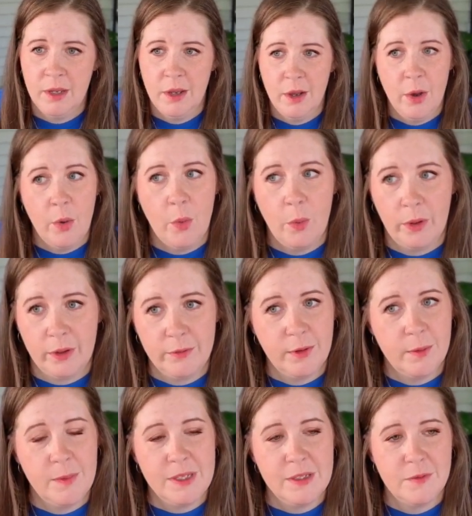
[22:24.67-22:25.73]
or from
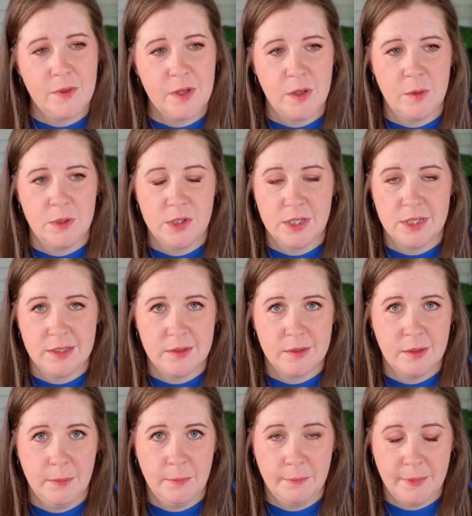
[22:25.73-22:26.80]
this view, which is
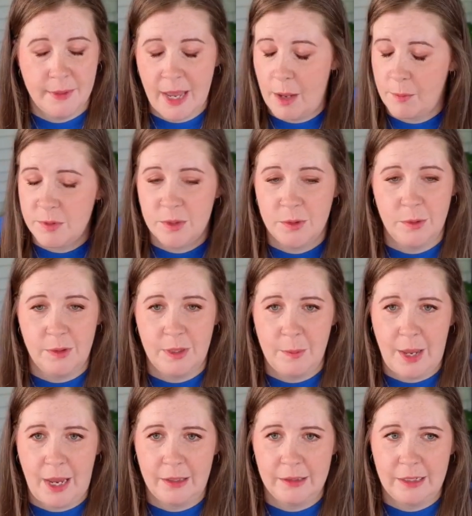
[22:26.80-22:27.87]
absolutely
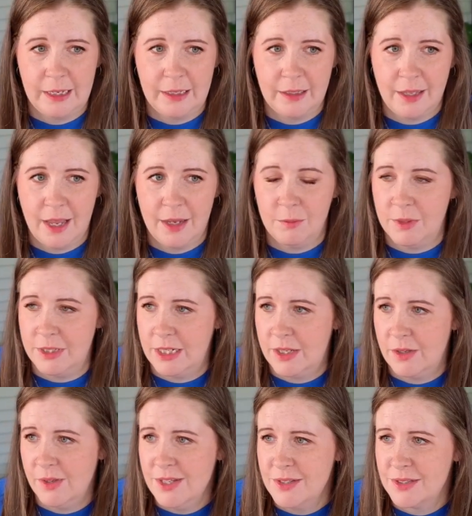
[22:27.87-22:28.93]
maddening and
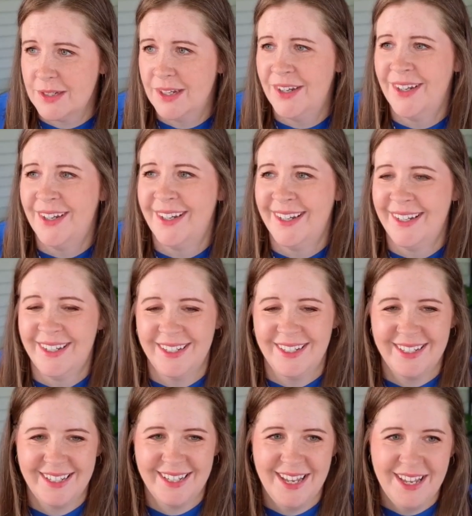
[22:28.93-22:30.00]
ridiculous.
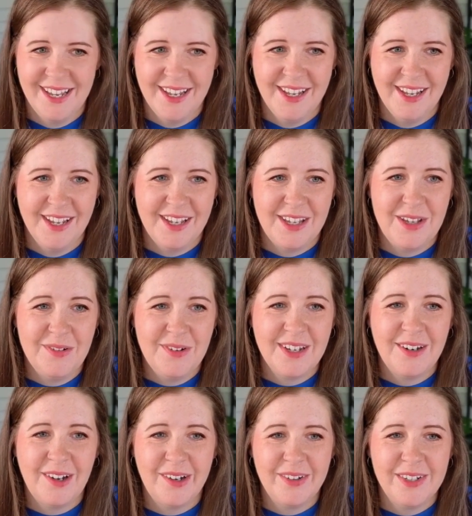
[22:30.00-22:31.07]
You can
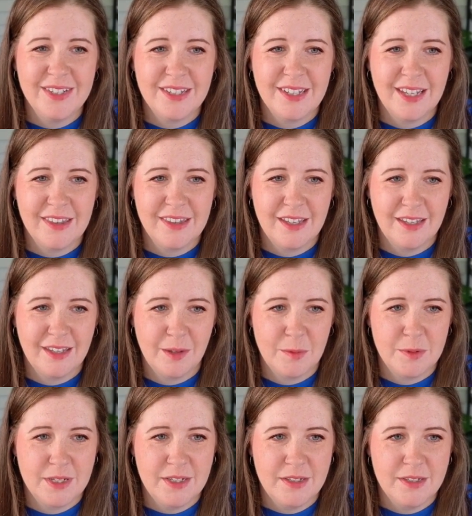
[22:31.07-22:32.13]
always click the ellipsis